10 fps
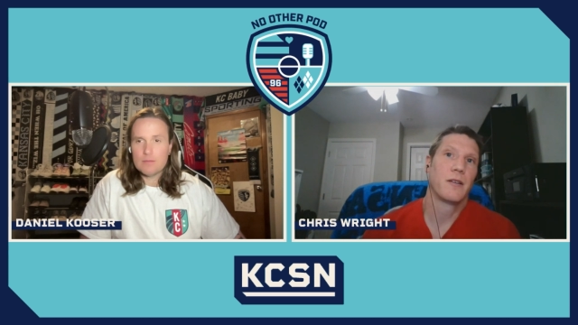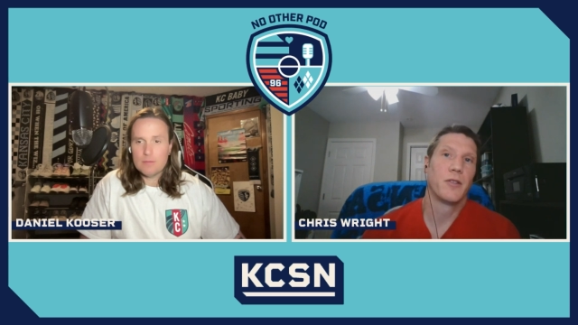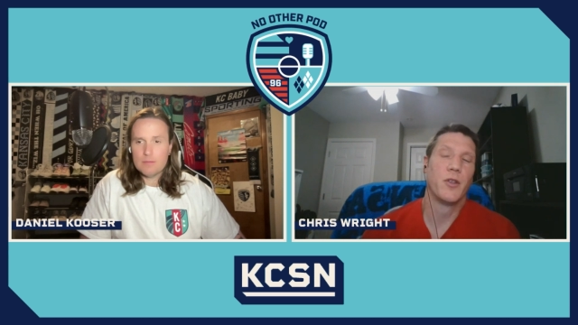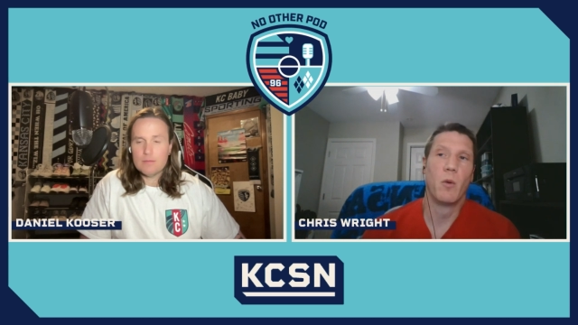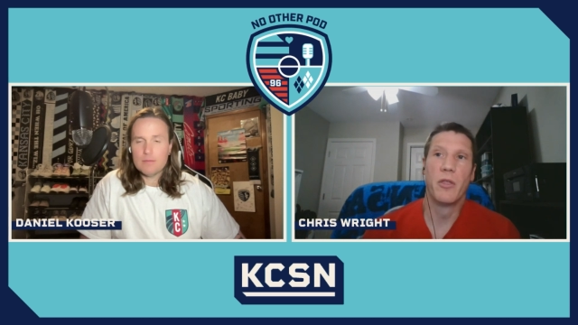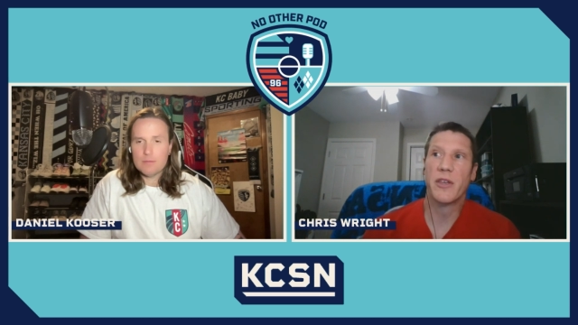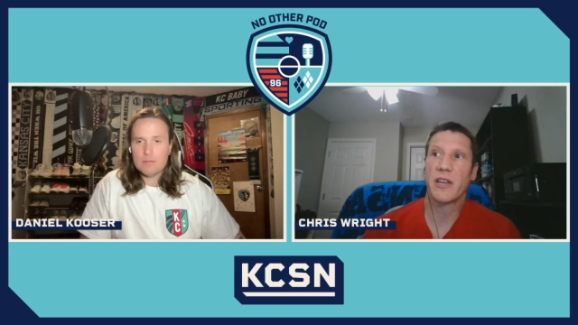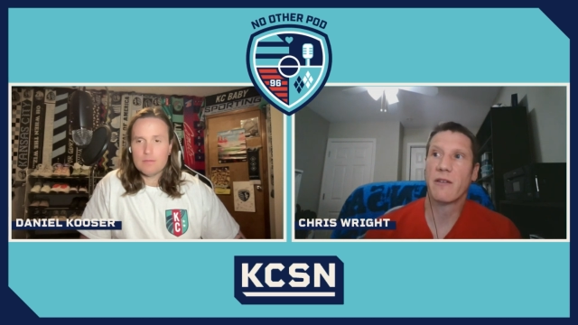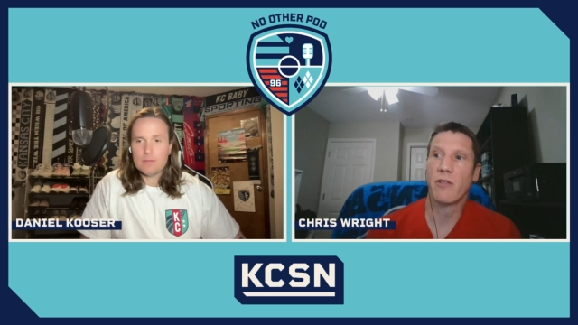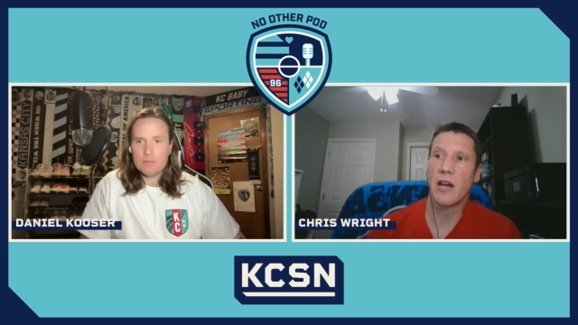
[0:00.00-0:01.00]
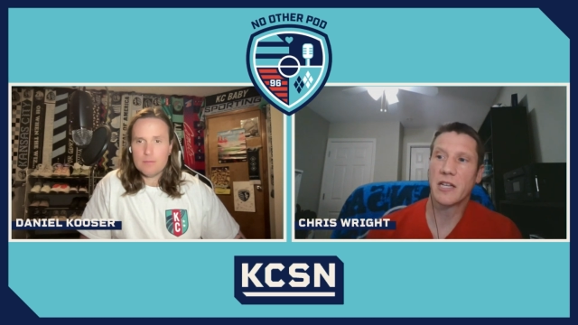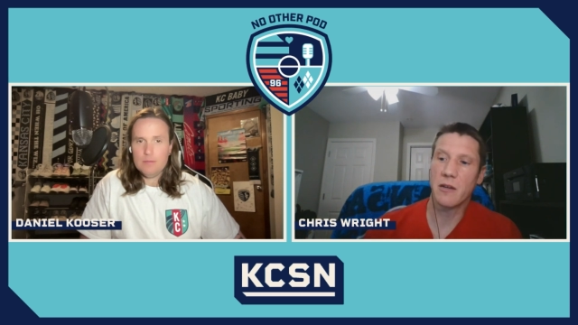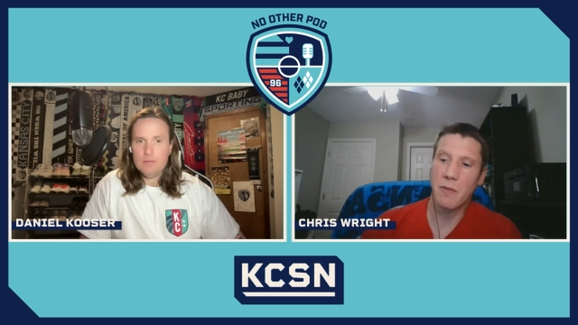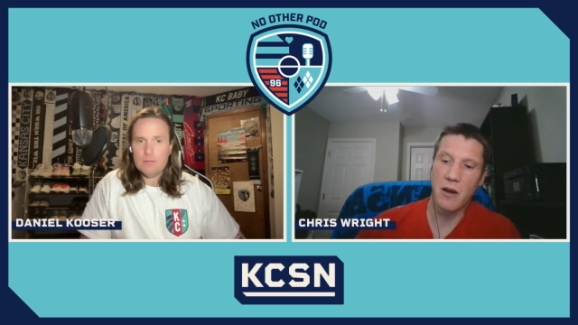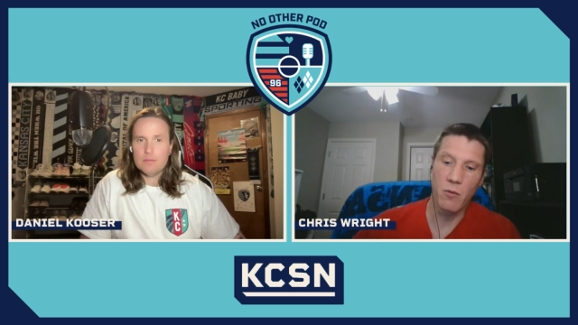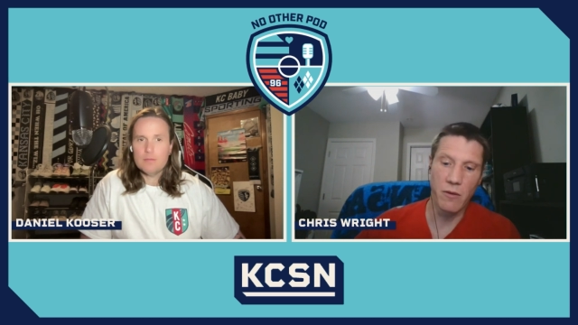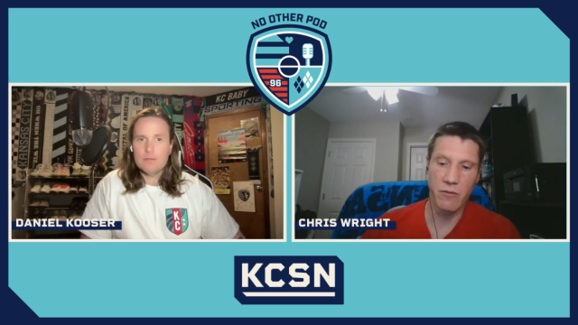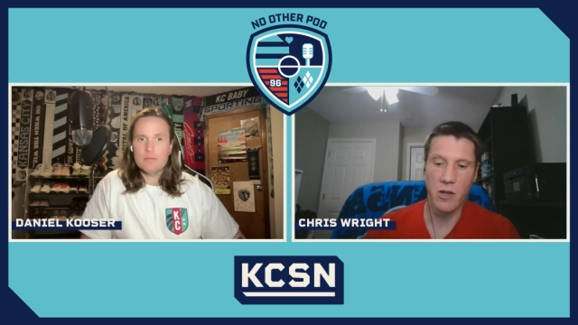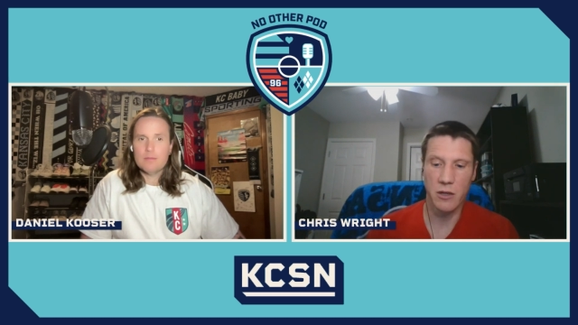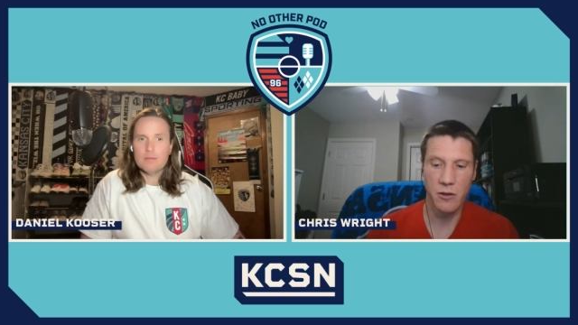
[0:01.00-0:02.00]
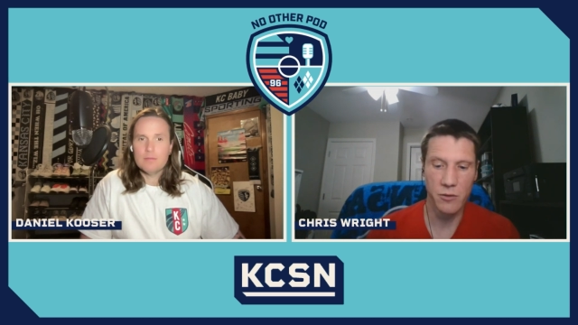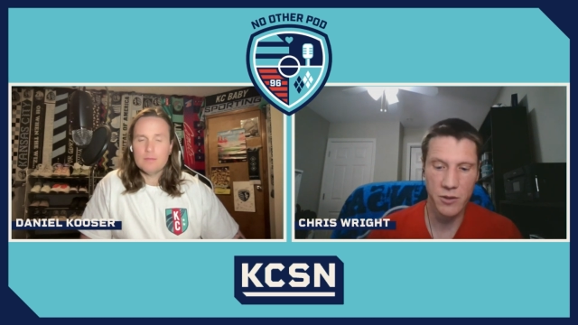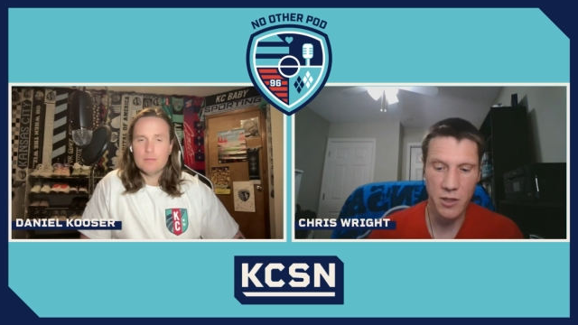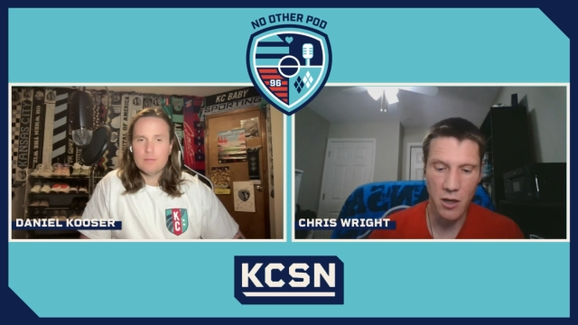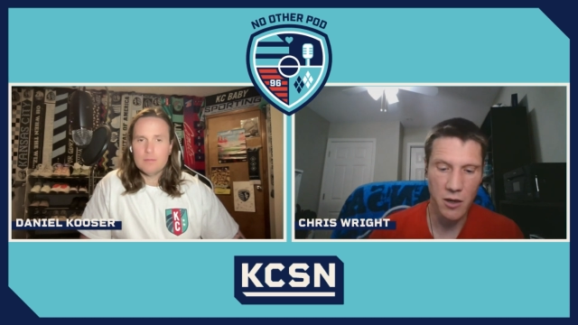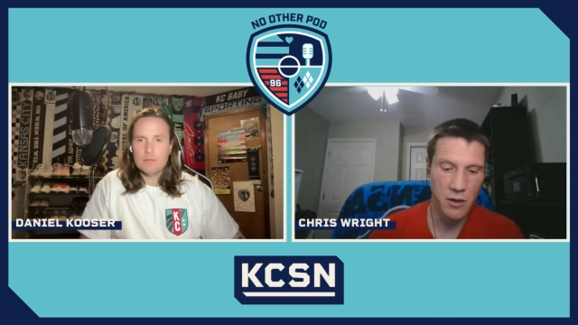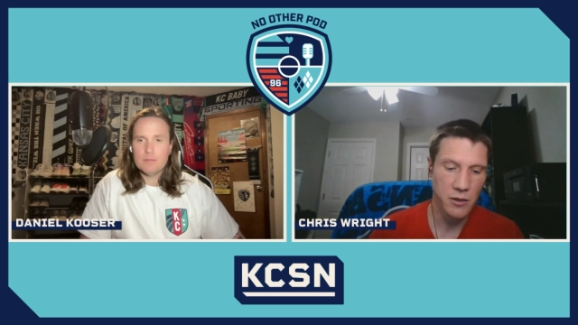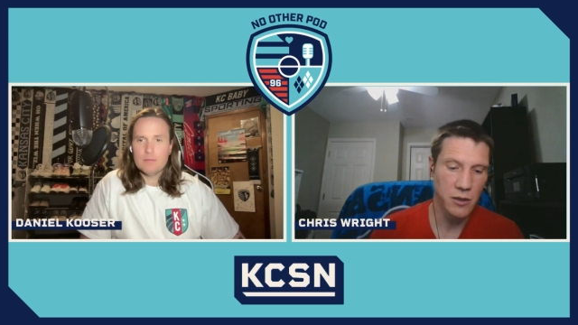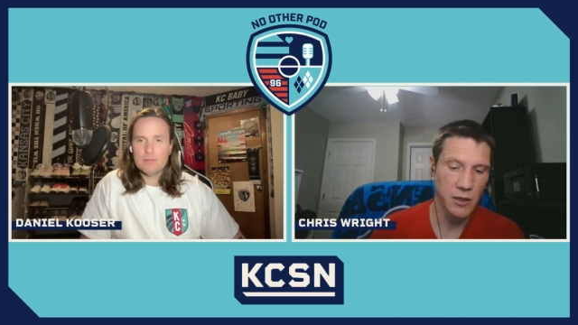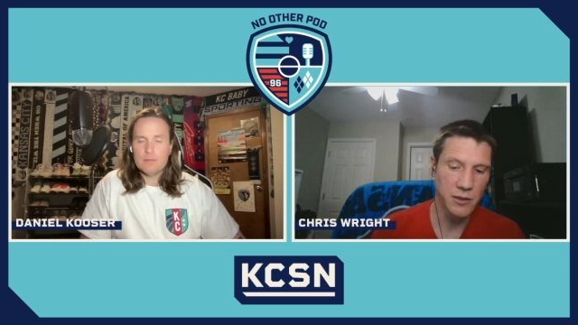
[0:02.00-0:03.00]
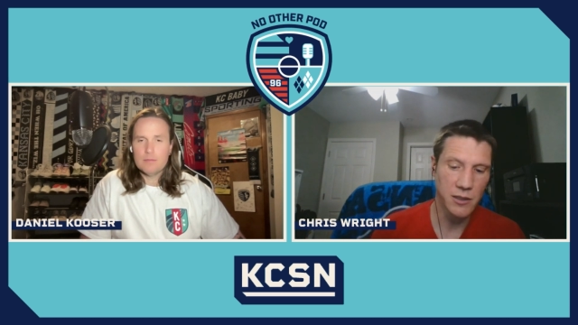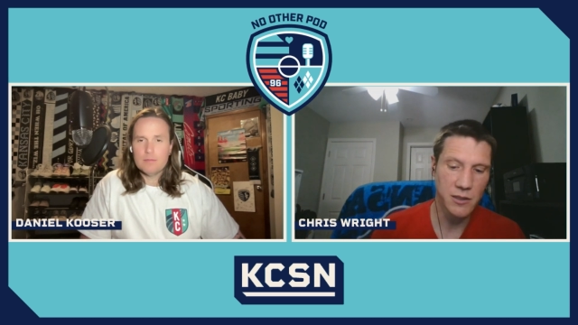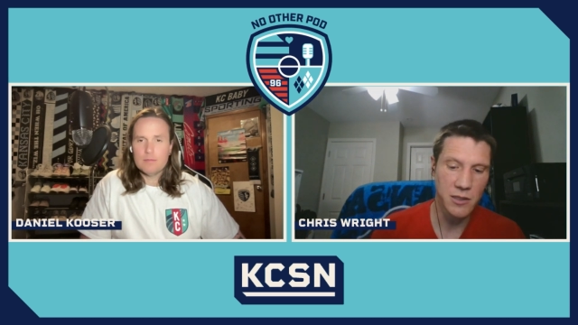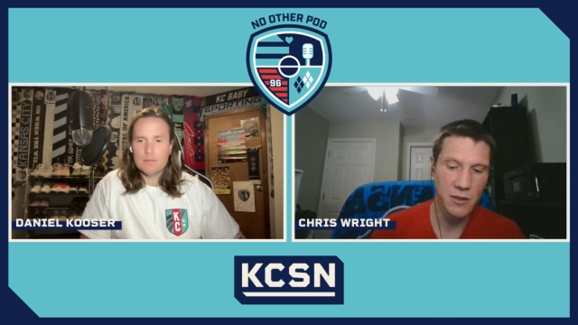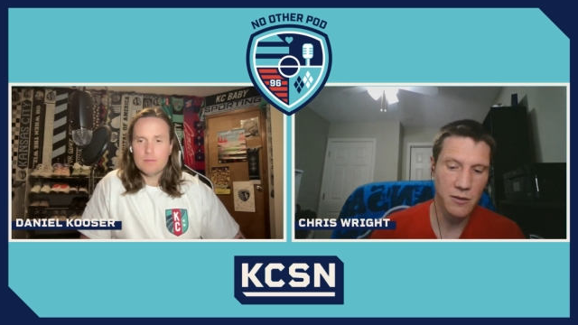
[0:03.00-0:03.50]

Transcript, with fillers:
Speaker 1: the one thing I've liked about what Vlatko's done is he's